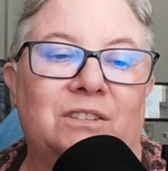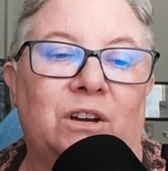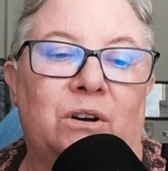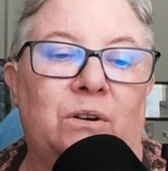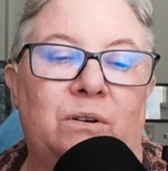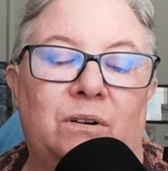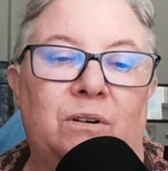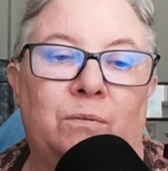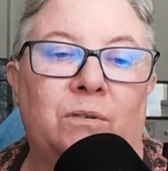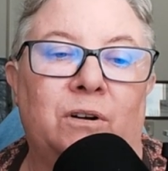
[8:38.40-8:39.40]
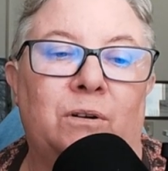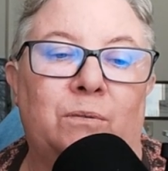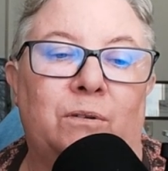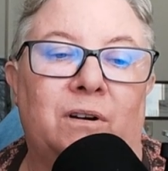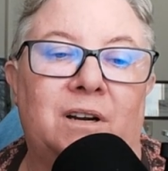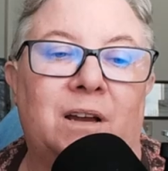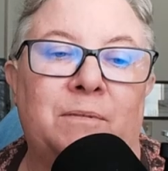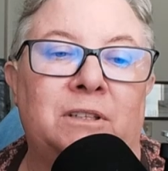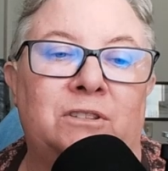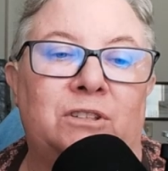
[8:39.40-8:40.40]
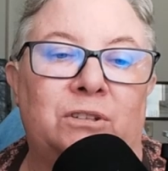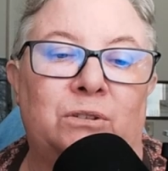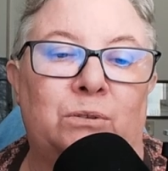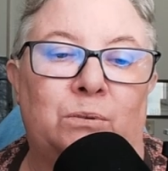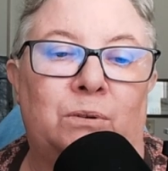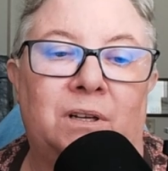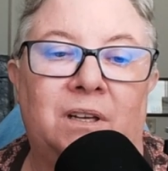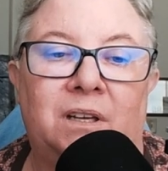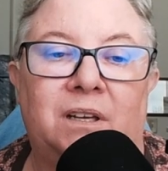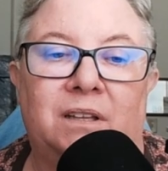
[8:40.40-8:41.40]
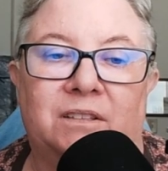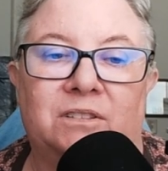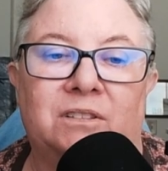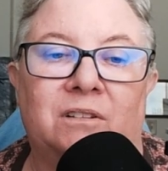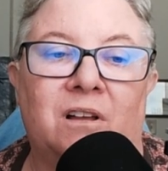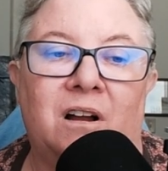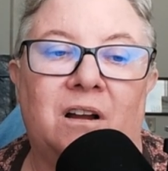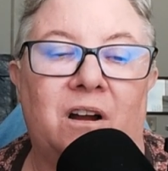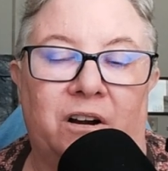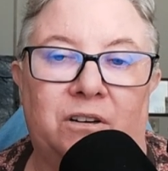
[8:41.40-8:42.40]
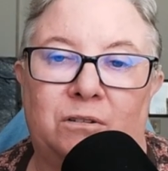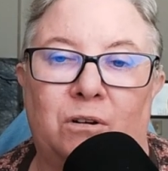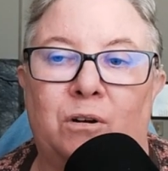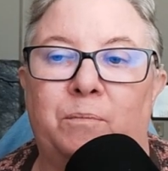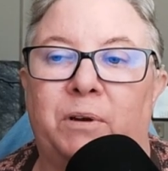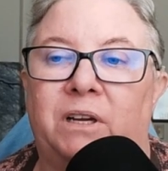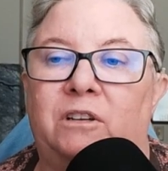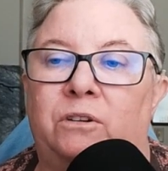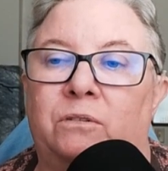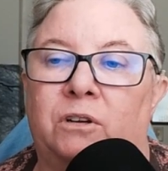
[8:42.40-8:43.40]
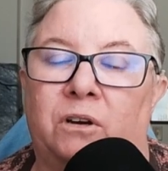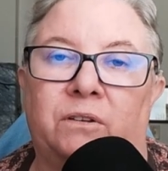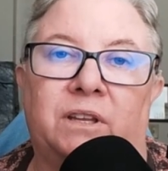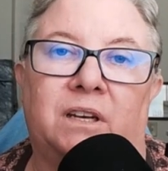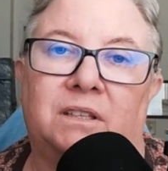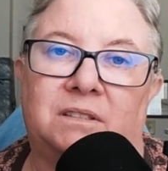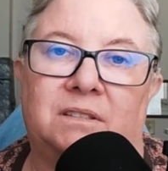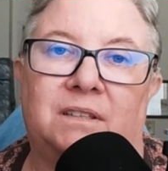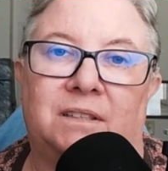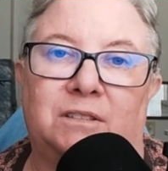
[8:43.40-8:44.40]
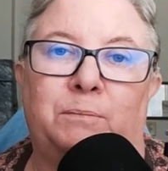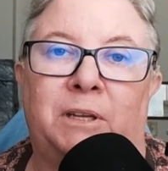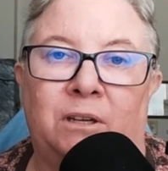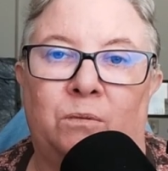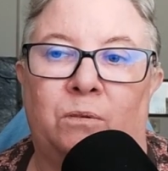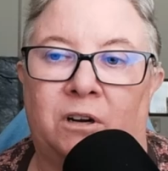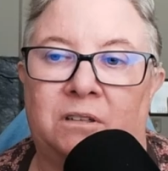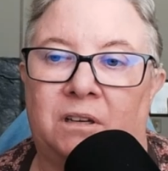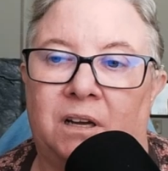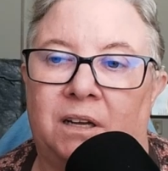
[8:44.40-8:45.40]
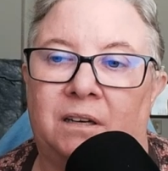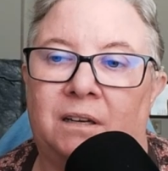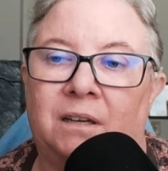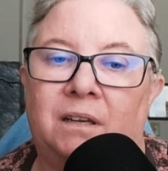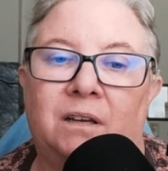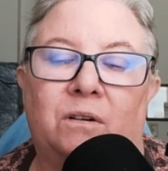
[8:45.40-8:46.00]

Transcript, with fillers: So we're, we're coming to this is a long article, but you know that it's it's being worked on.